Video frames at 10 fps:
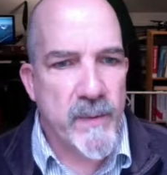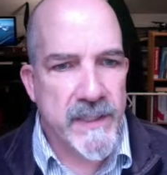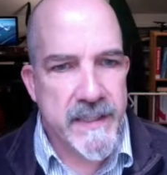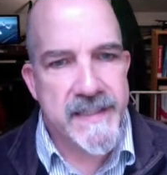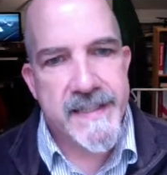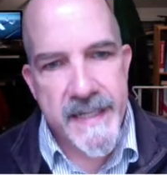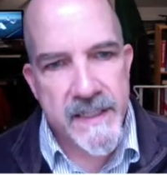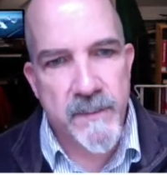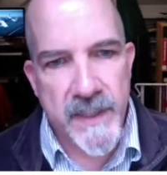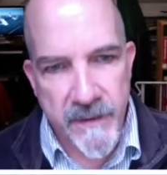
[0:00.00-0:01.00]
need to see it to
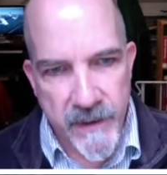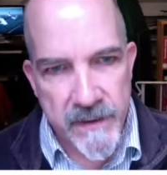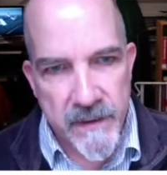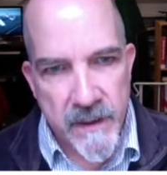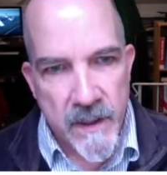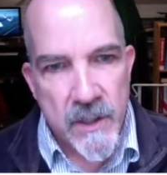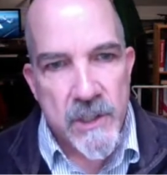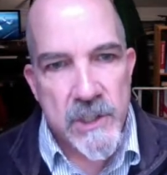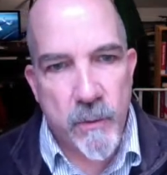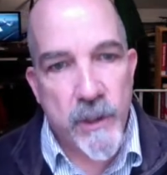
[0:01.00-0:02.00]
believe it.
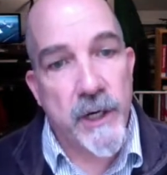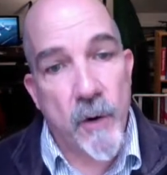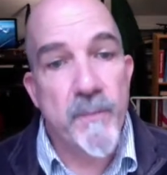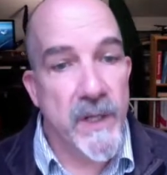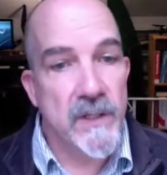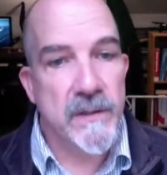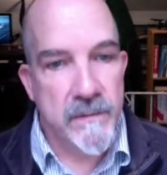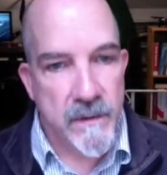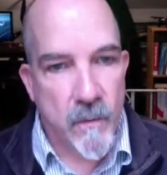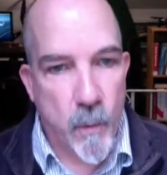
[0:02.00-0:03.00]
So we're going to go build
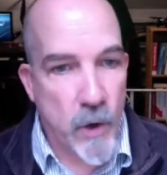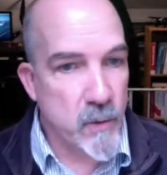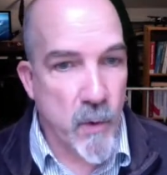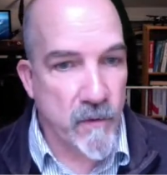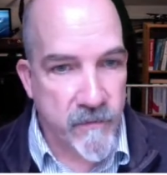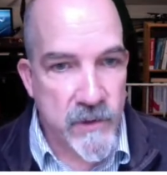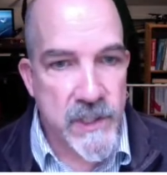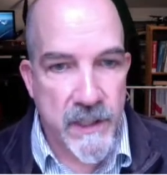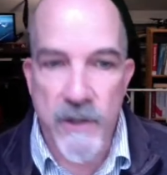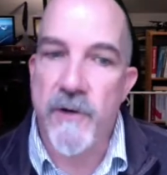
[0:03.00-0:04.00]
one or more
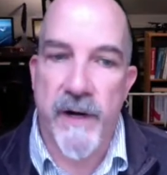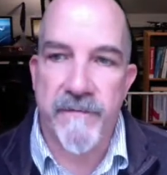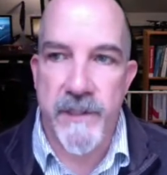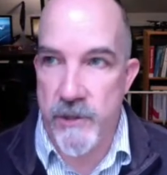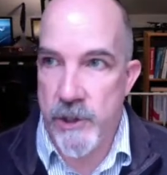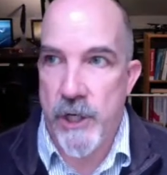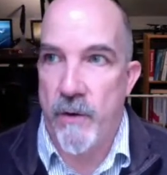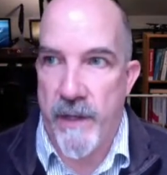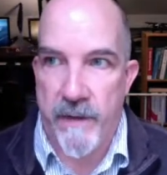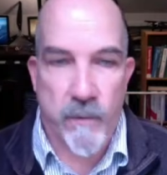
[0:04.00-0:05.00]
full-scale aircraft and show
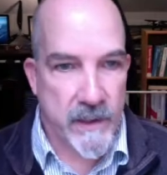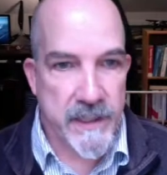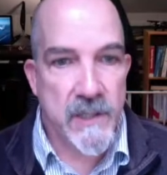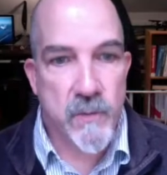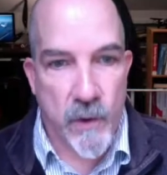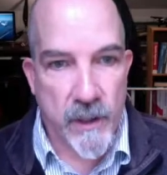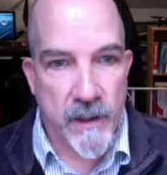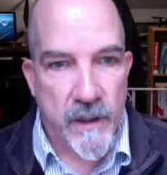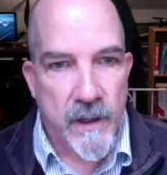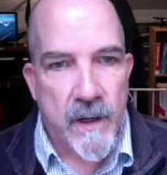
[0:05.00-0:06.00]
that it really does work.
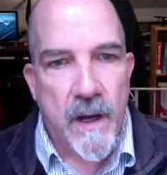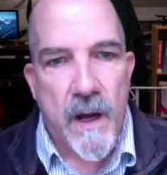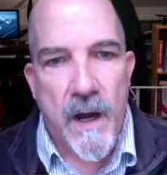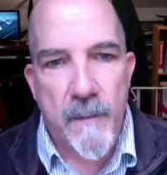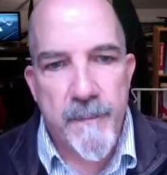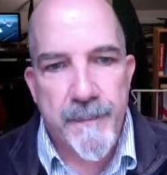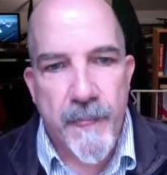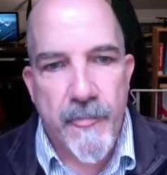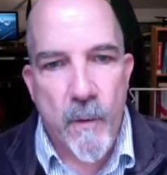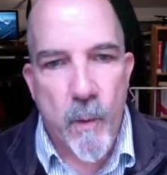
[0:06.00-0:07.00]

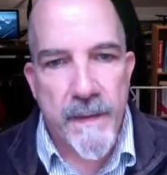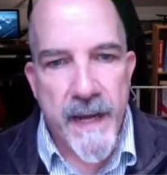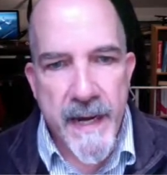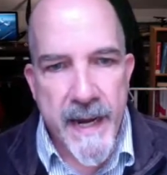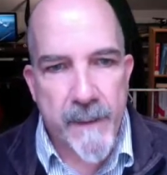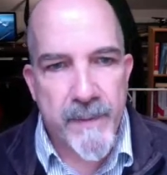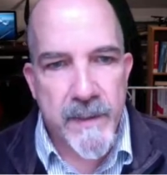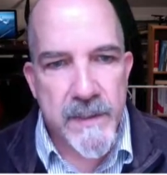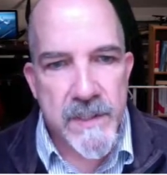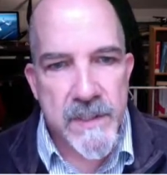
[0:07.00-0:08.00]
When that
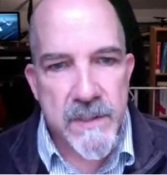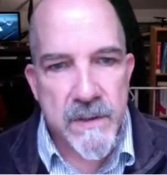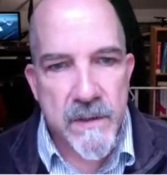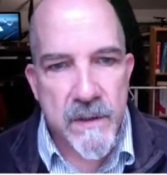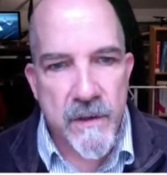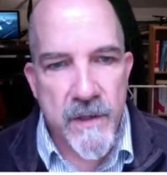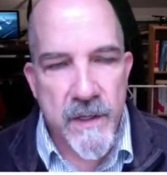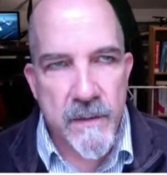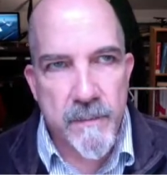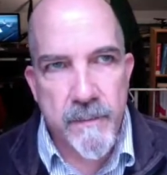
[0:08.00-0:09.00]
happens, the